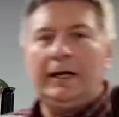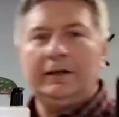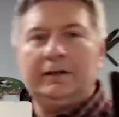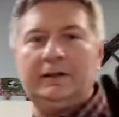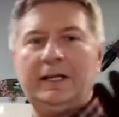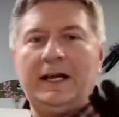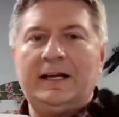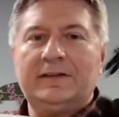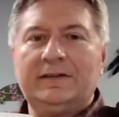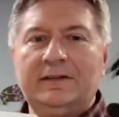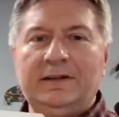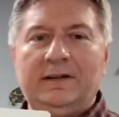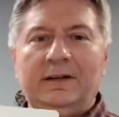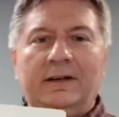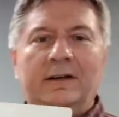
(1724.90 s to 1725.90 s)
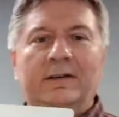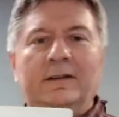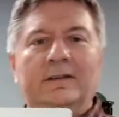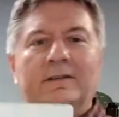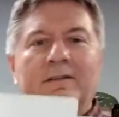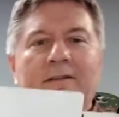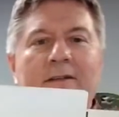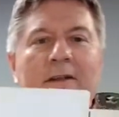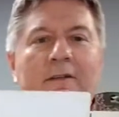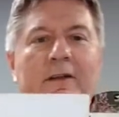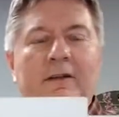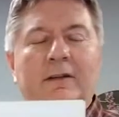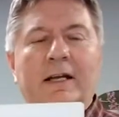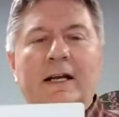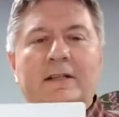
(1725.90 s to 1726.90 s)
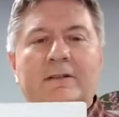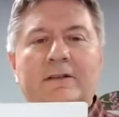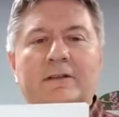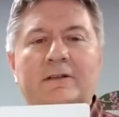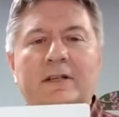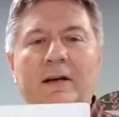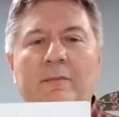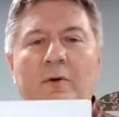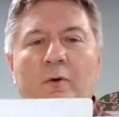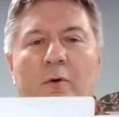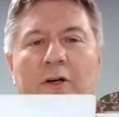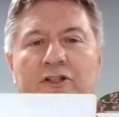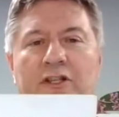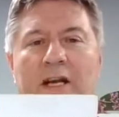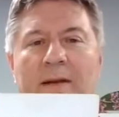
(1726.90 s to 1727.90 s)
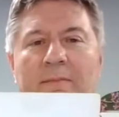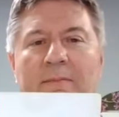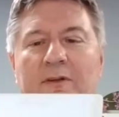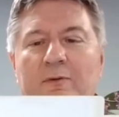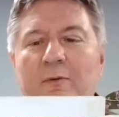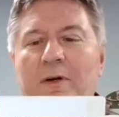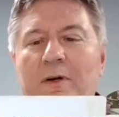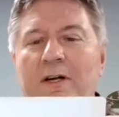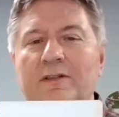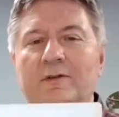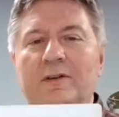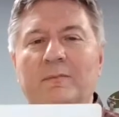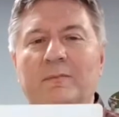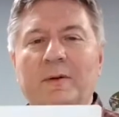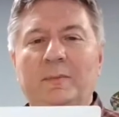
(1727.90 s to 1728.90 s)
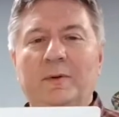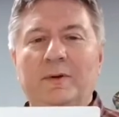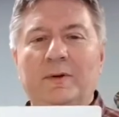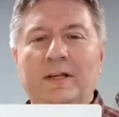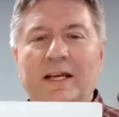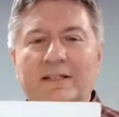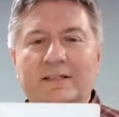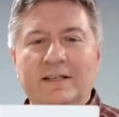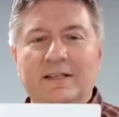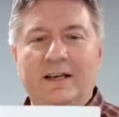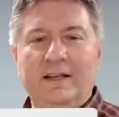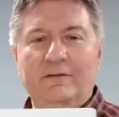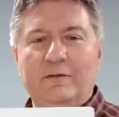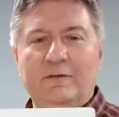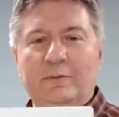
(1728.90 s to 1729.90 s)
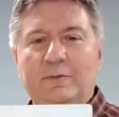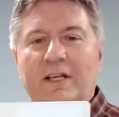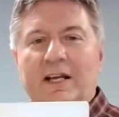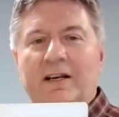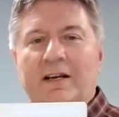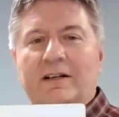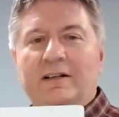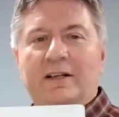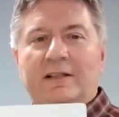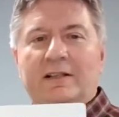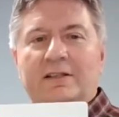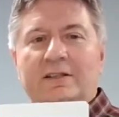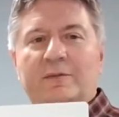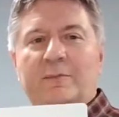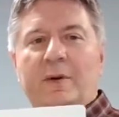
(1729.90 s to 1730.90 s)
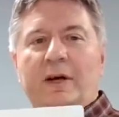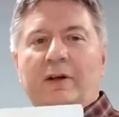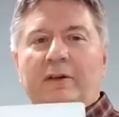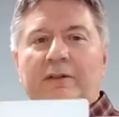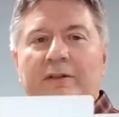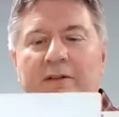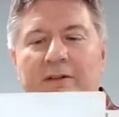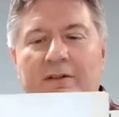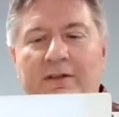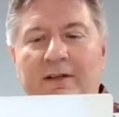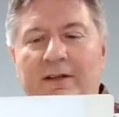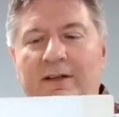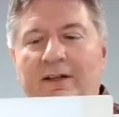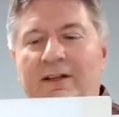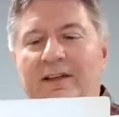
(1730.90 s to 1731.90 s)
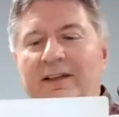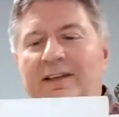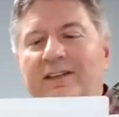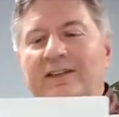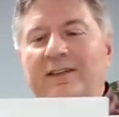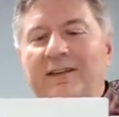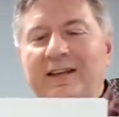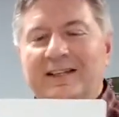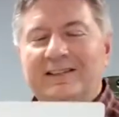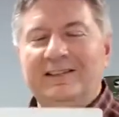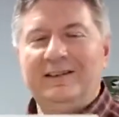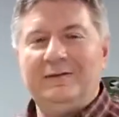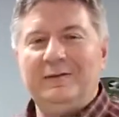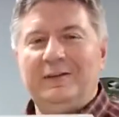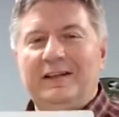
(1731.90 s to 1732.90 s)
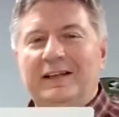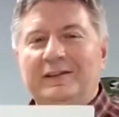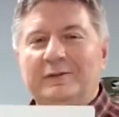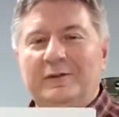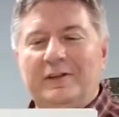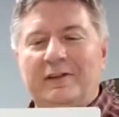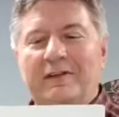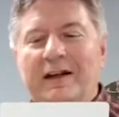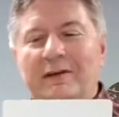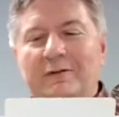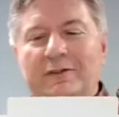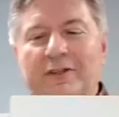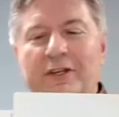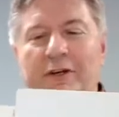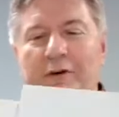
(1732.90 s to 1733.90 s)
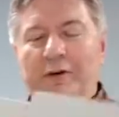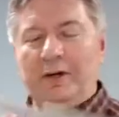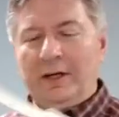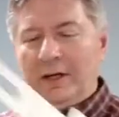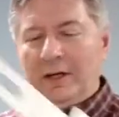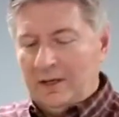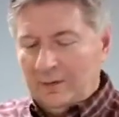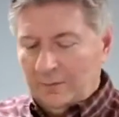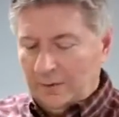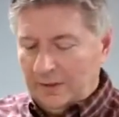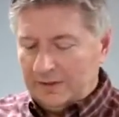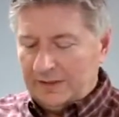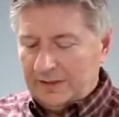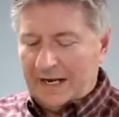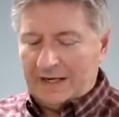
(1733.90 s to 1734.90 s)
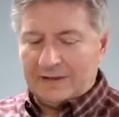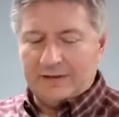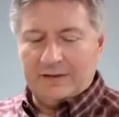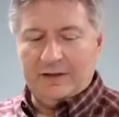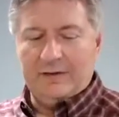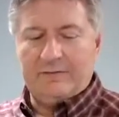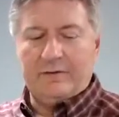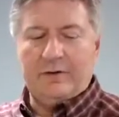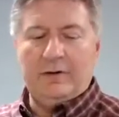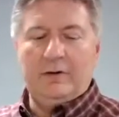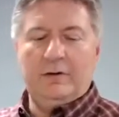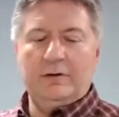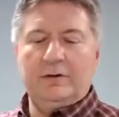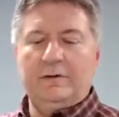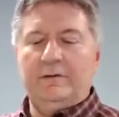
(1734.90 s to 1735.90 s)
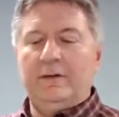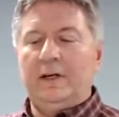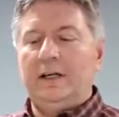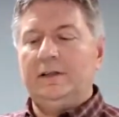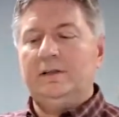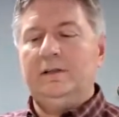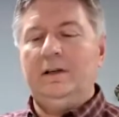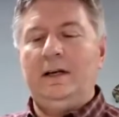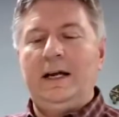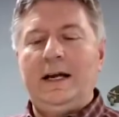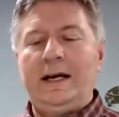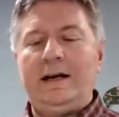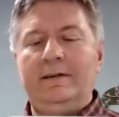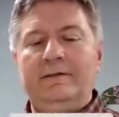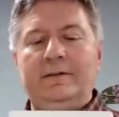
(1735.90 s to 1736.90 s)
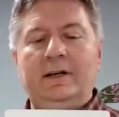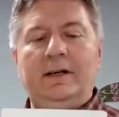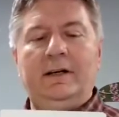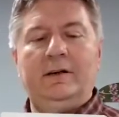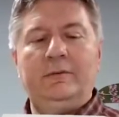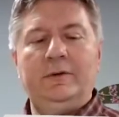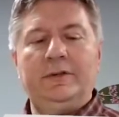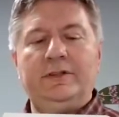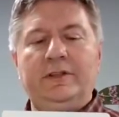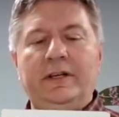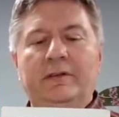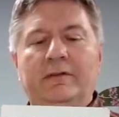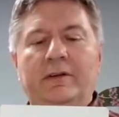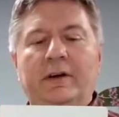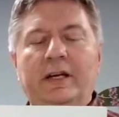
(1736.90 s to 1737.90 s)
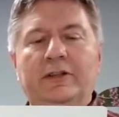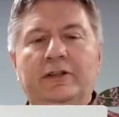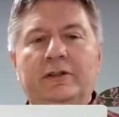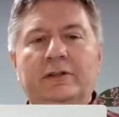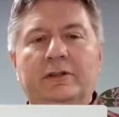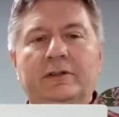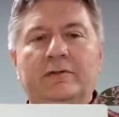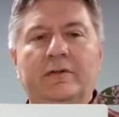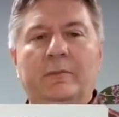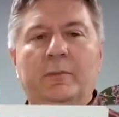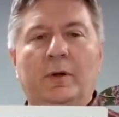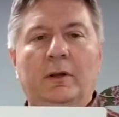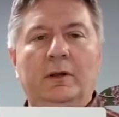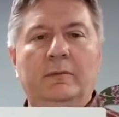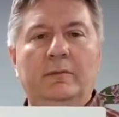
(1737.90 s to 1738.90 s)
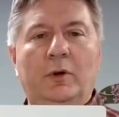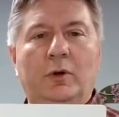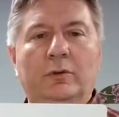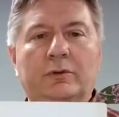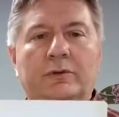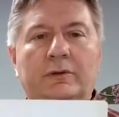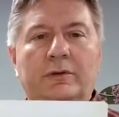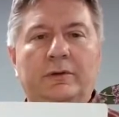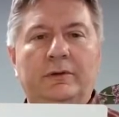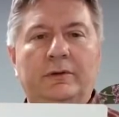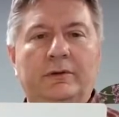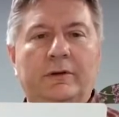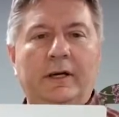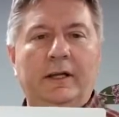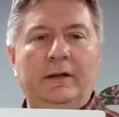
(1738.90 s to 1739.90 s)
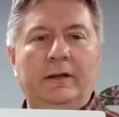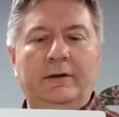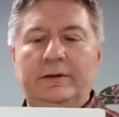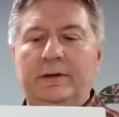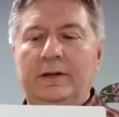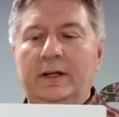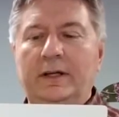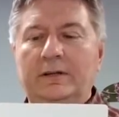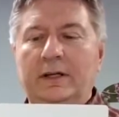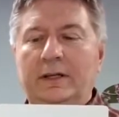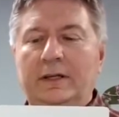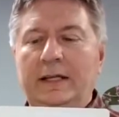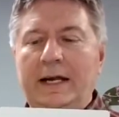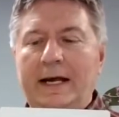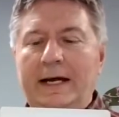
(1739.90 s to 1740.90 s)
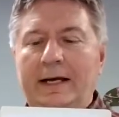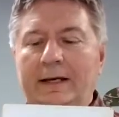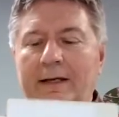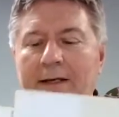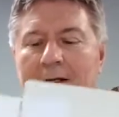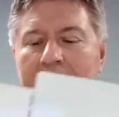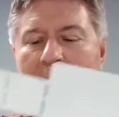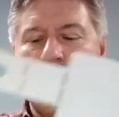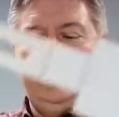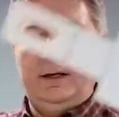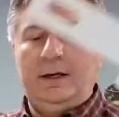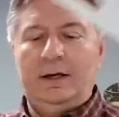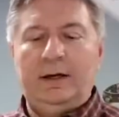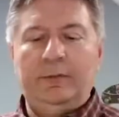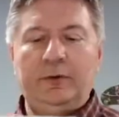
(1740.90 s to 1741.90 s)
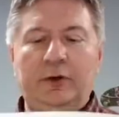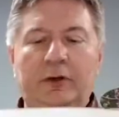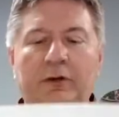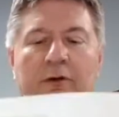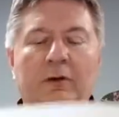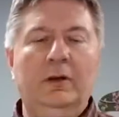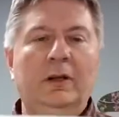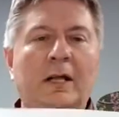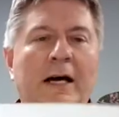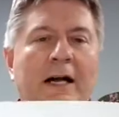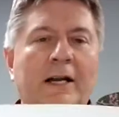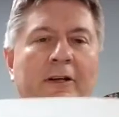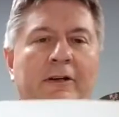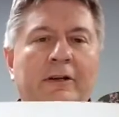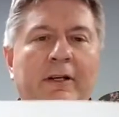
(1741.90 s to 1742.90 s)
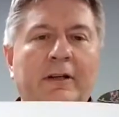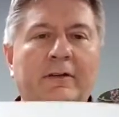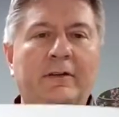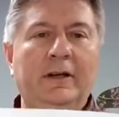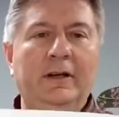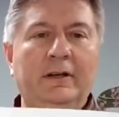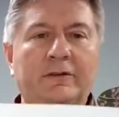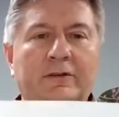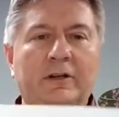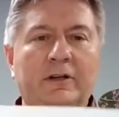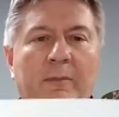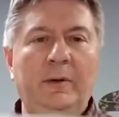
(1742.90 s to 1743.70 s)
a test this, I think last December, what shape this was. People guessed anything from Santa Claus's belt to lots of different things, which I thought was cute. But it's actually for those of us that have receiver hitches for pulling boats and trailers and things like that. You can do a lot of unique things. Could